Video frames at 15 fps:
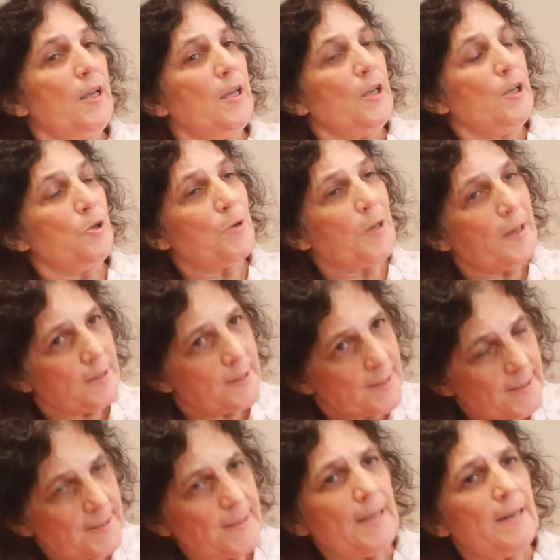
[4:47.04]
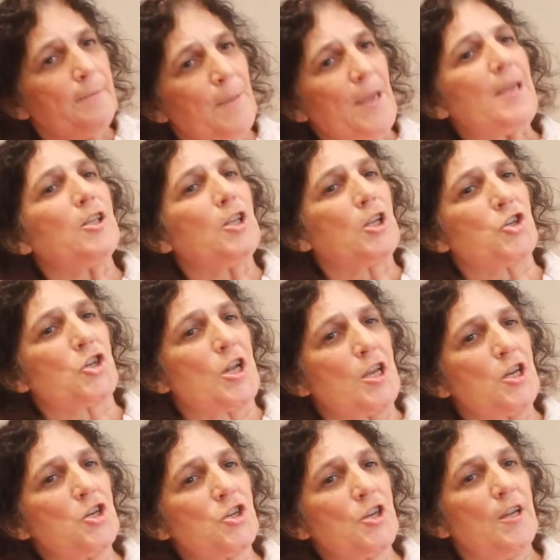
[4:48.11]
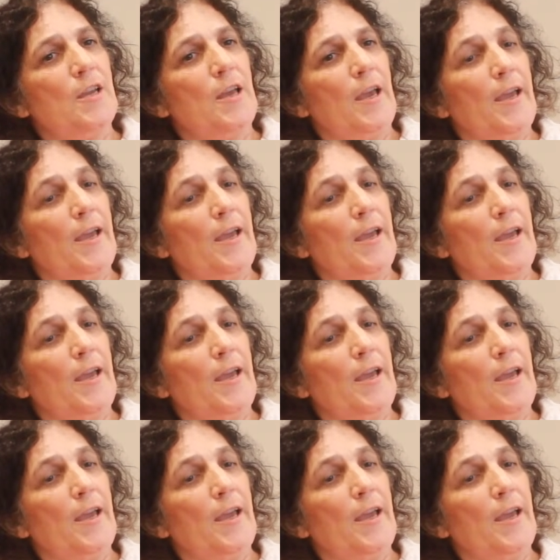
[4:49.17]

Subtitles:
you can still make the change